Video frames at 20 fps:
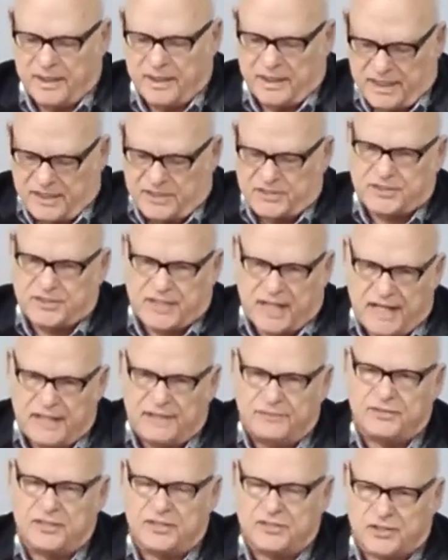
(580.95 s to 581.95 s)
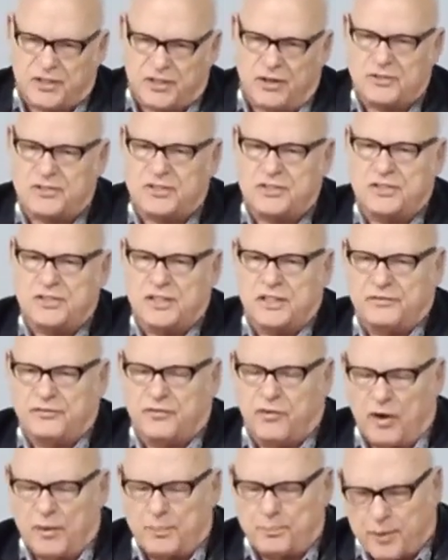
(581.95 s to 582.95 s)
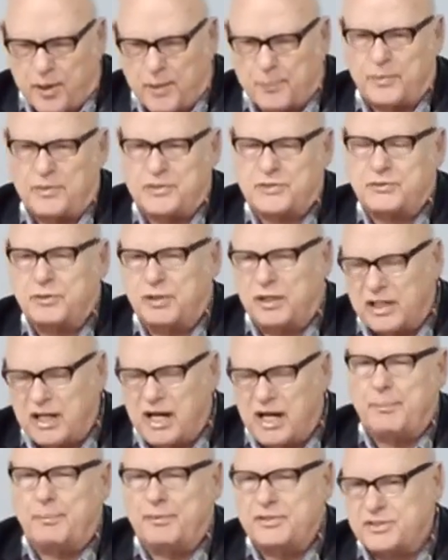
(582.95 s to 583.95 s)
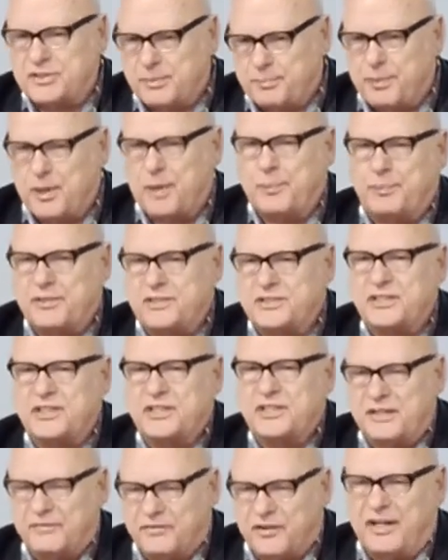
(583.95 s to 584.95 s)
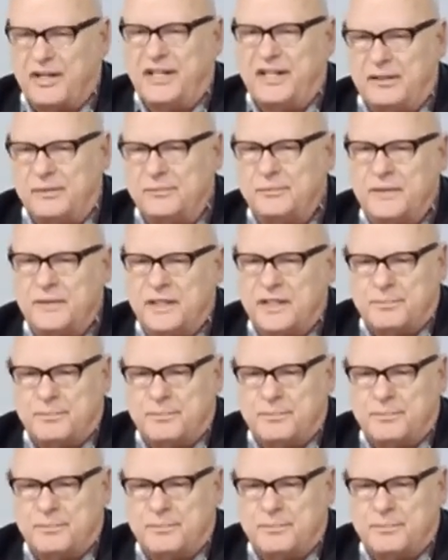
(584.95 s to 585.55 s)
He saved the church for a purpose, to accomplish a purpose for Him.